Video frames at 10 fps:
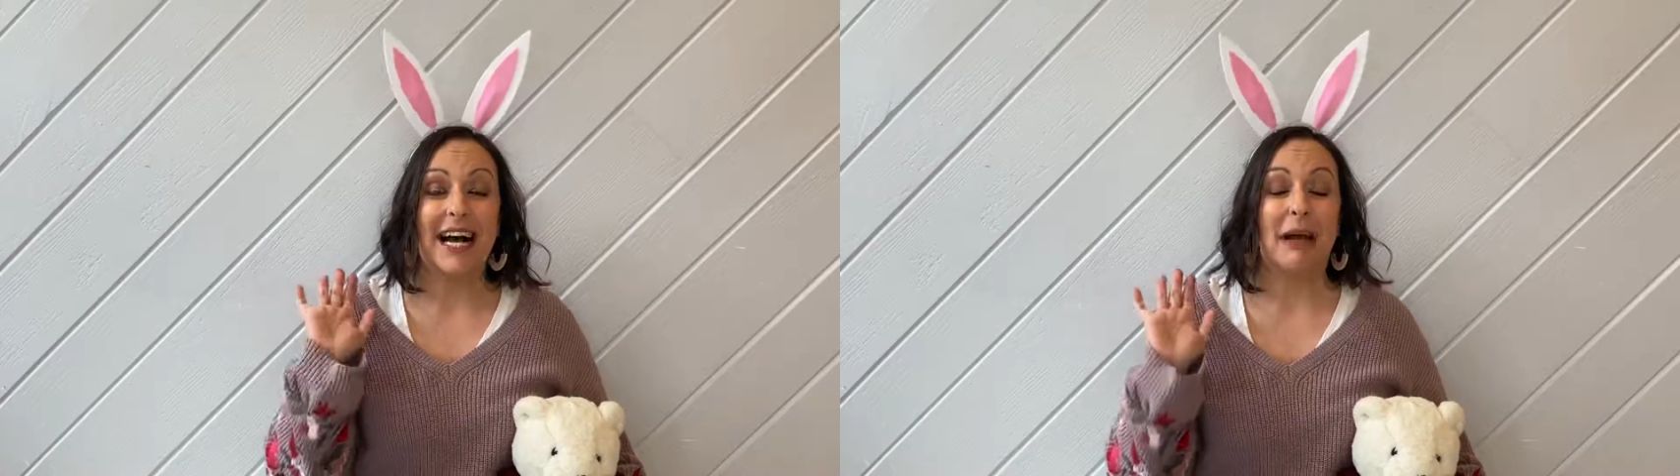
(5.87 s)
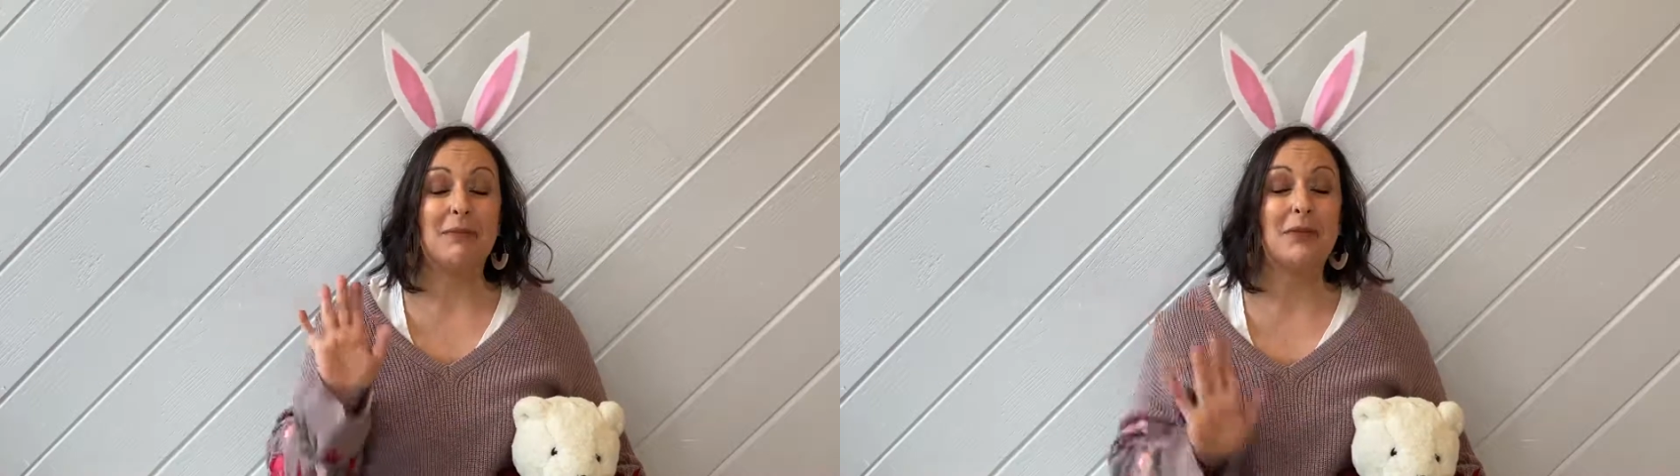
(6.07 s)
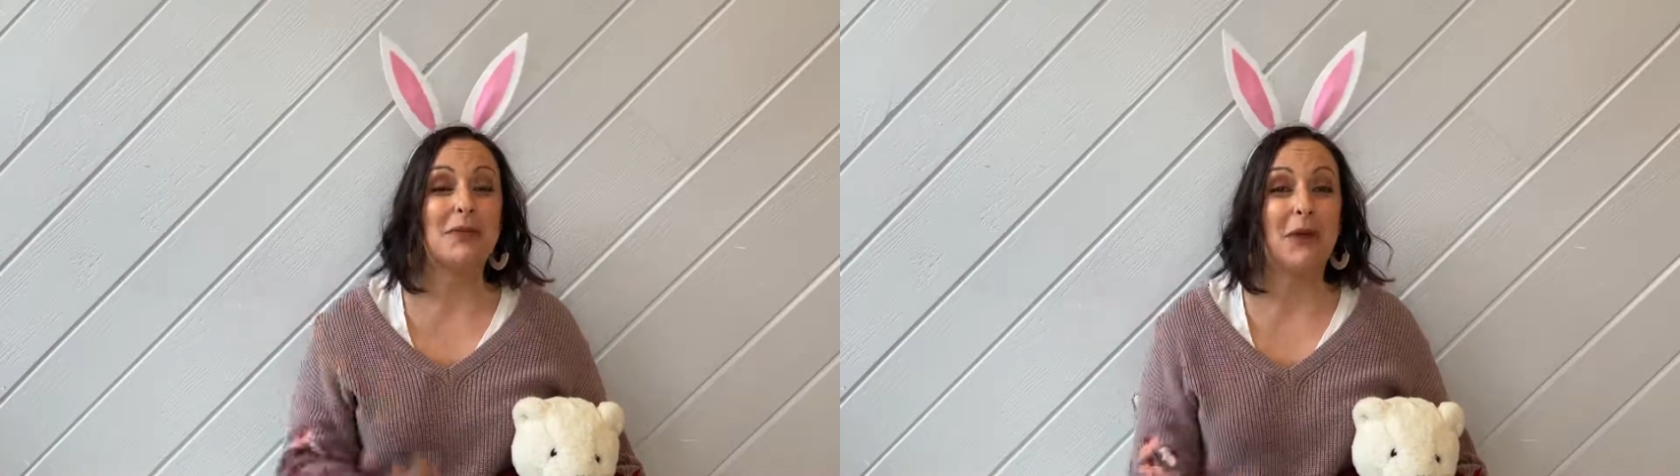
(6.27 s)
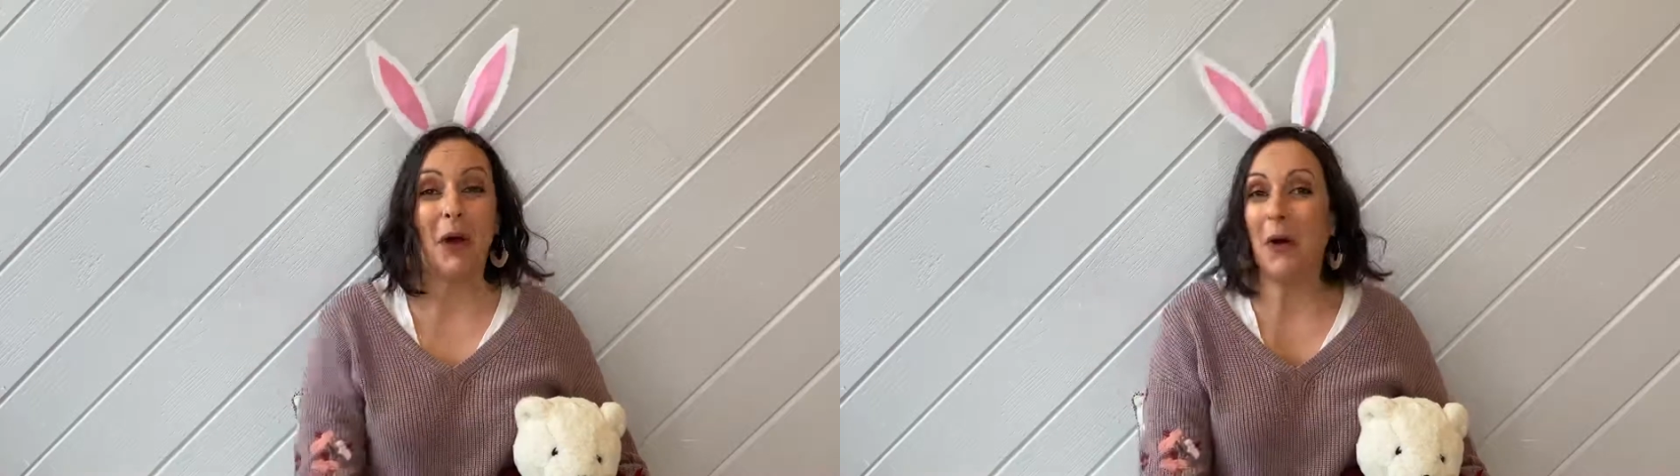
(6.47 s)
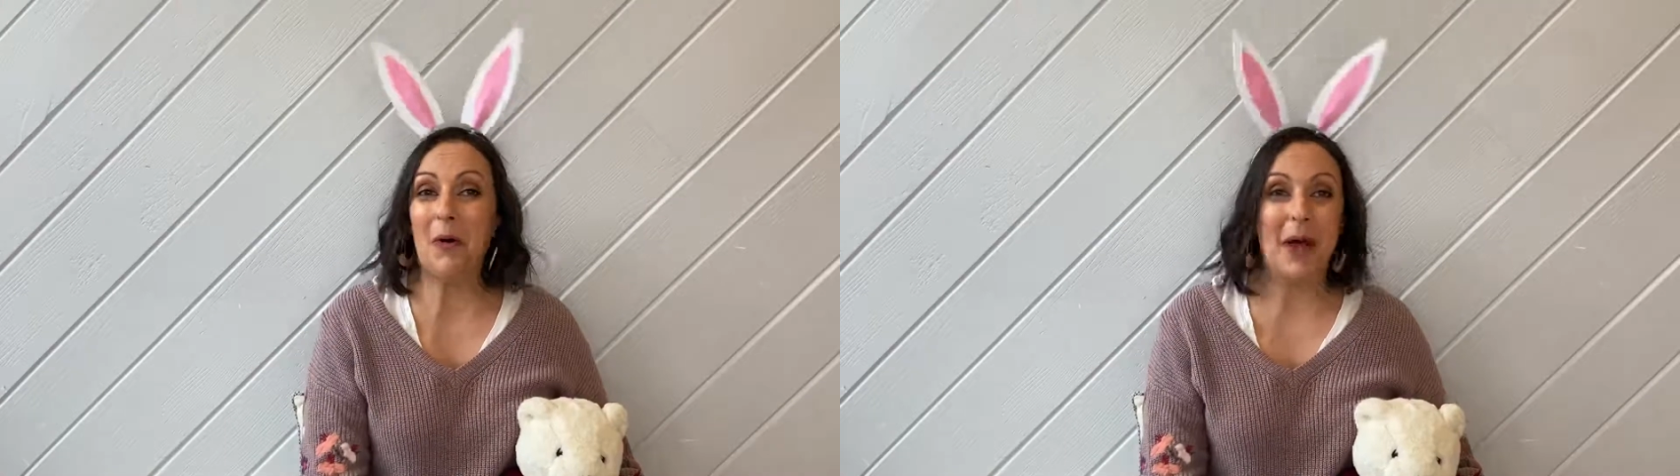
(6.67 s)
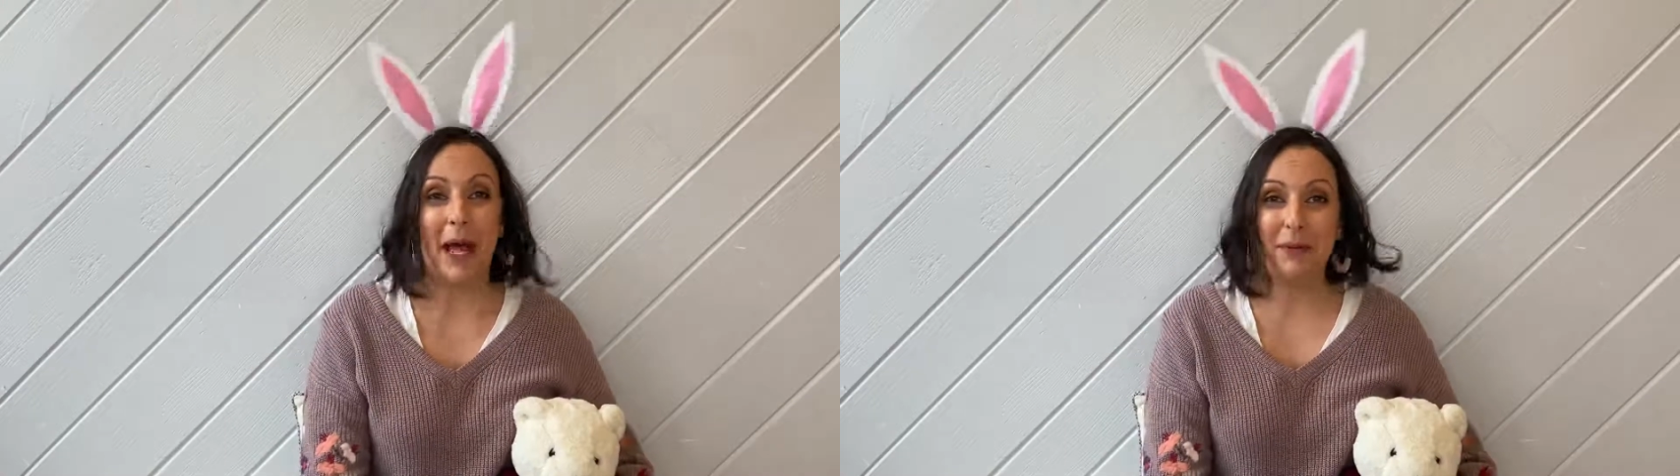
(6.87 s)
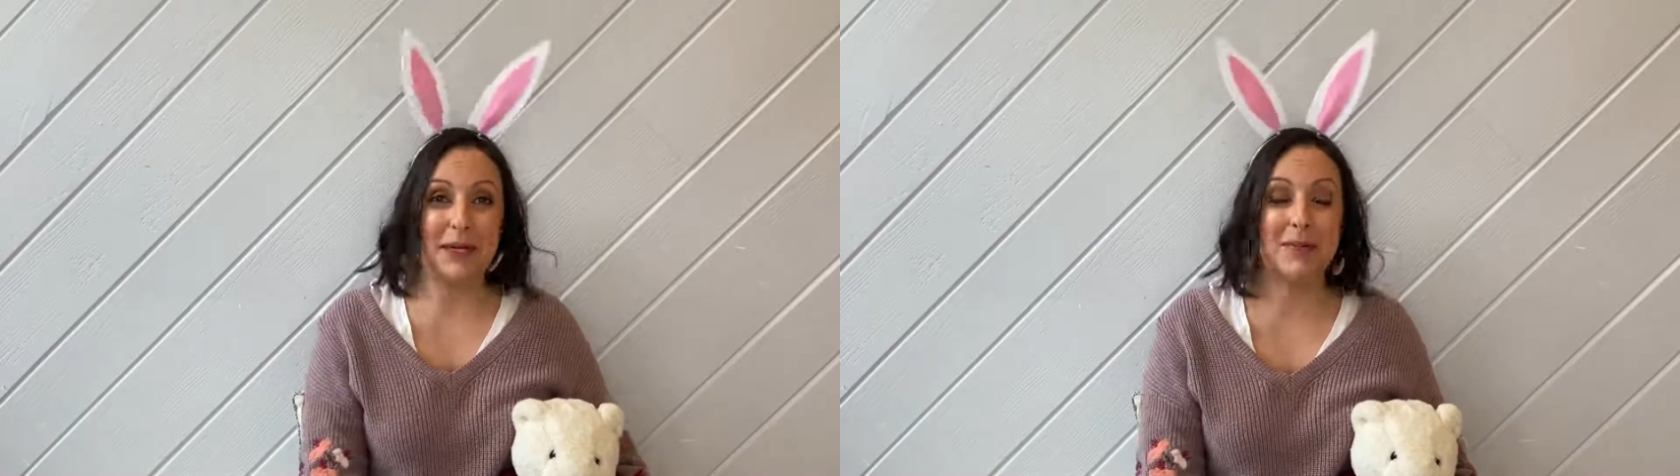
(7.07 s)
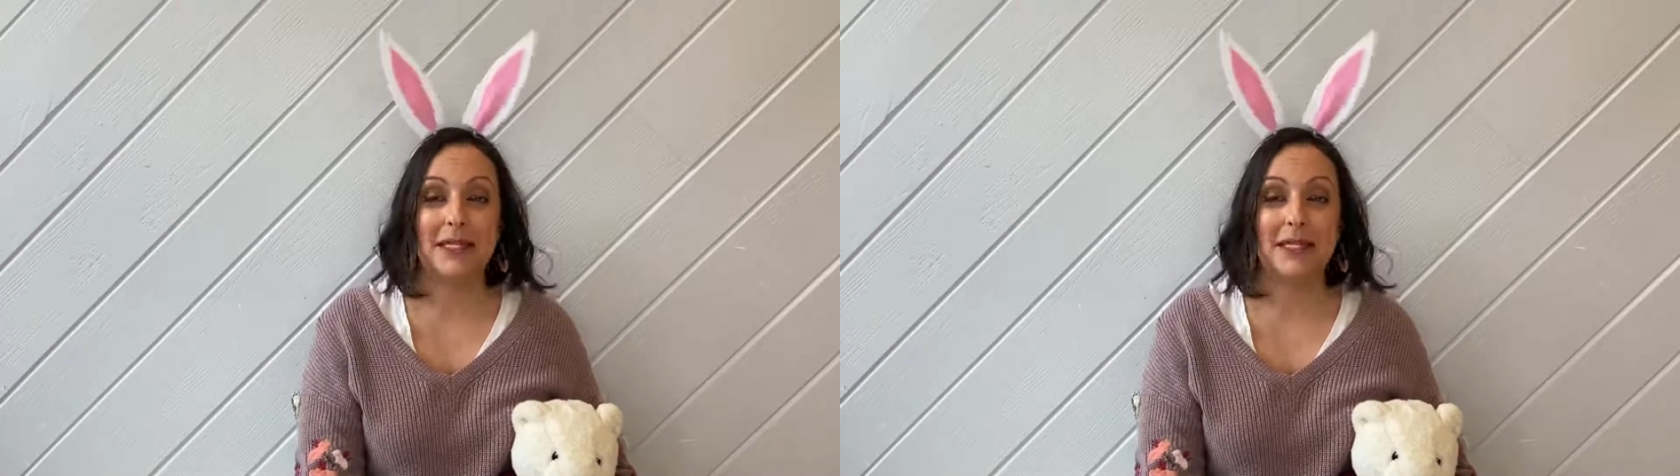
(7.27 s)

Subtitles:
I'm so happy to be